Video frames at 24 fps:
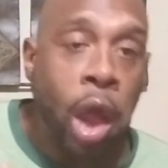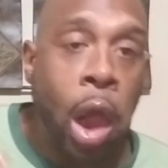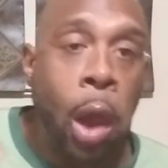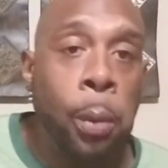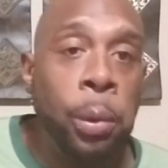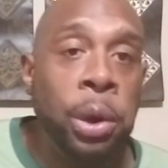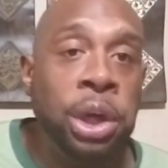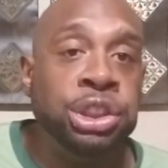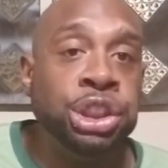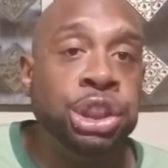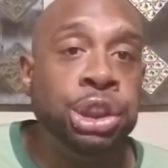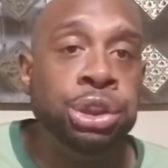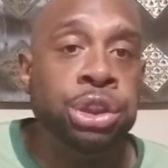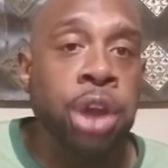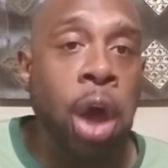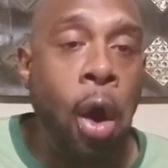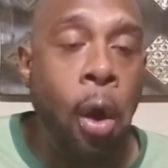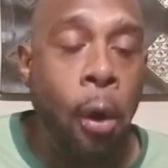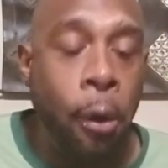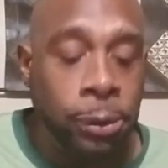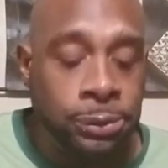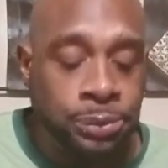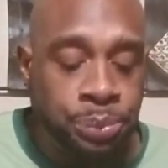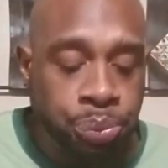Which you
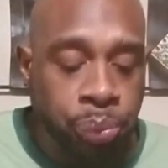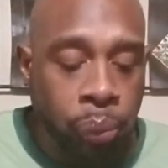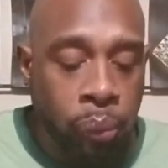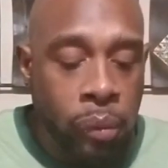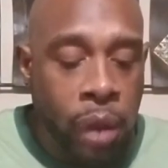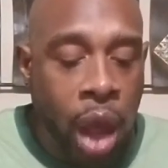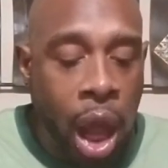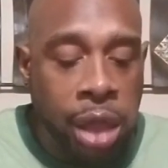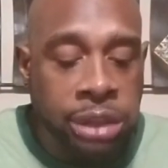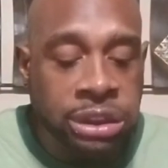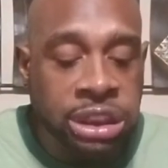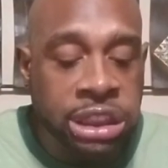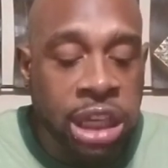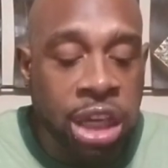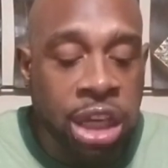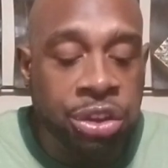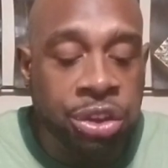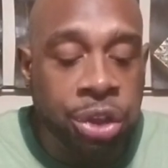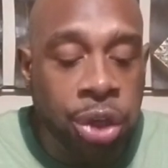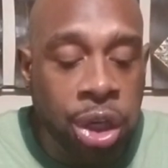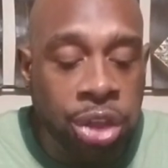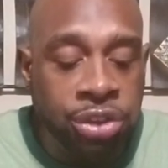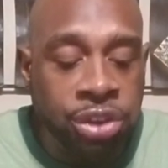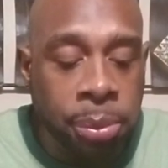know is
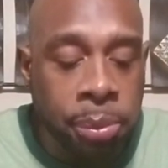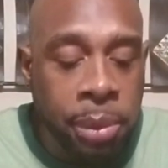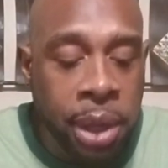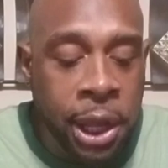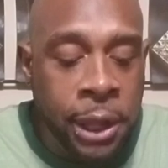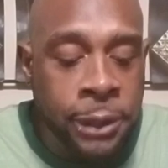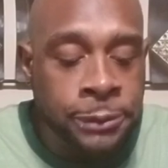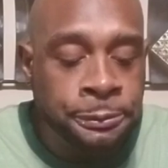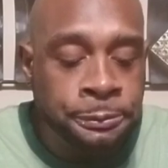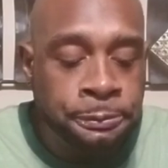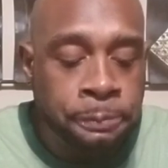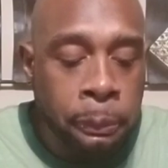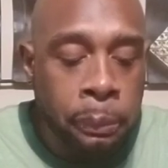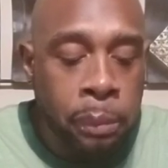just good to me